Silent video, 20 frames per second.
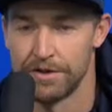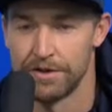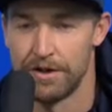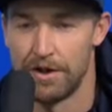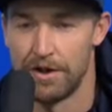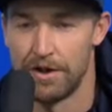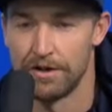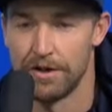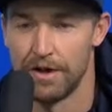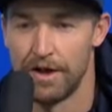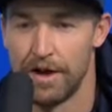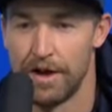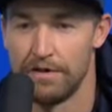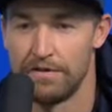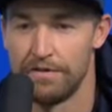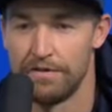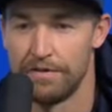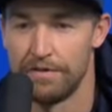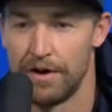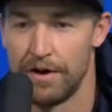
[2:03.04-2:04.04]
a long
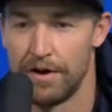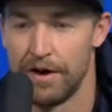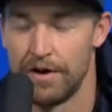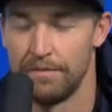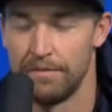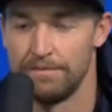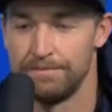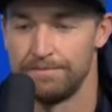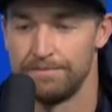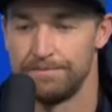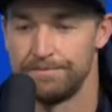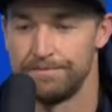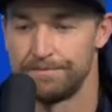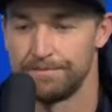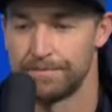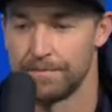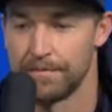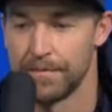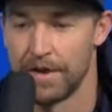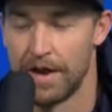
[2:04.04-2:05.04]
layoff, I
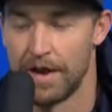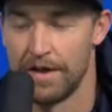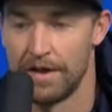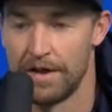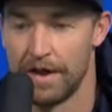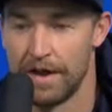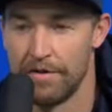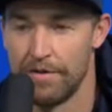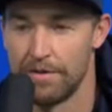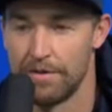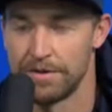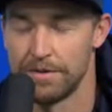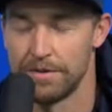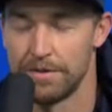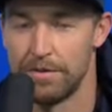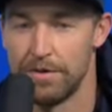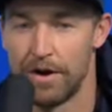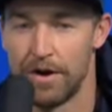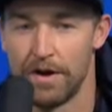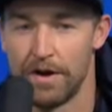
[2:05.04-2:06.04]
think everyone's going to
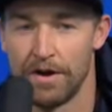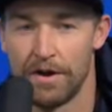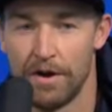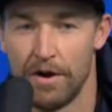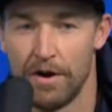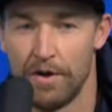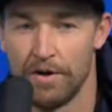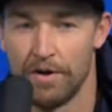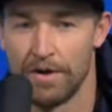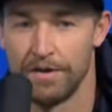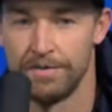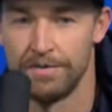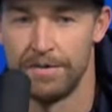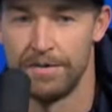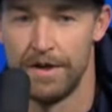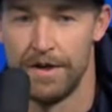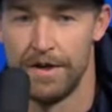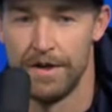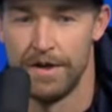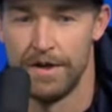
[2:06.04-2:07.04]
be ready to go.
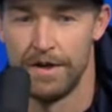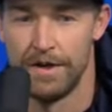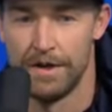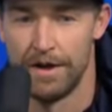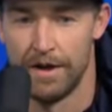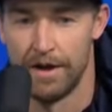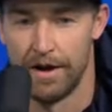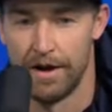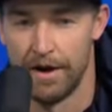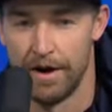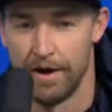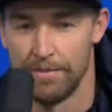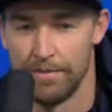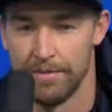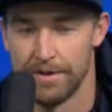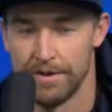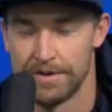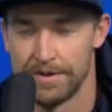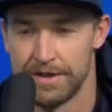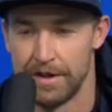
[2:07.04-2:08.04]

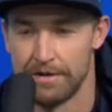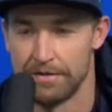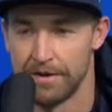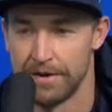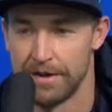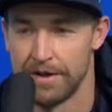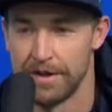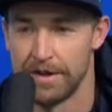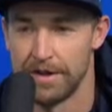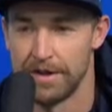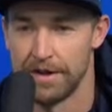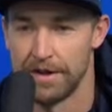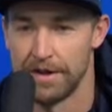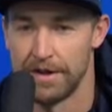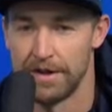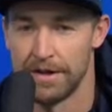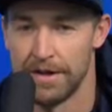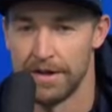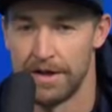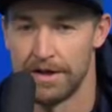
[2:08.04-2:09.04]
And it's definitely
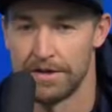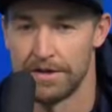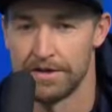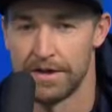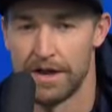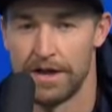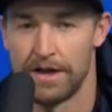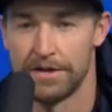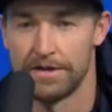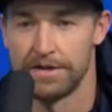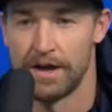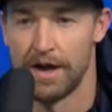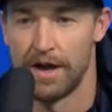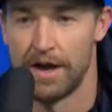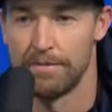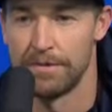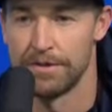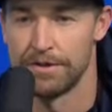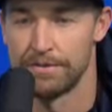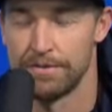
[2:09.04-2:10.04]
an exciting
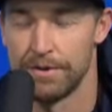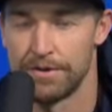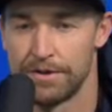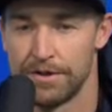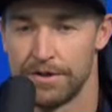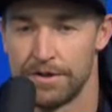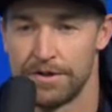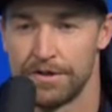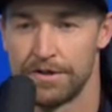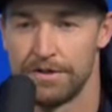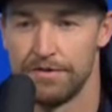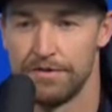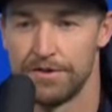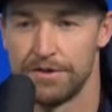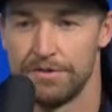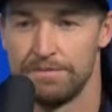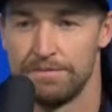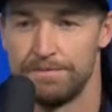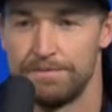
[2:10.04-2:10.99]
time, especially in this division.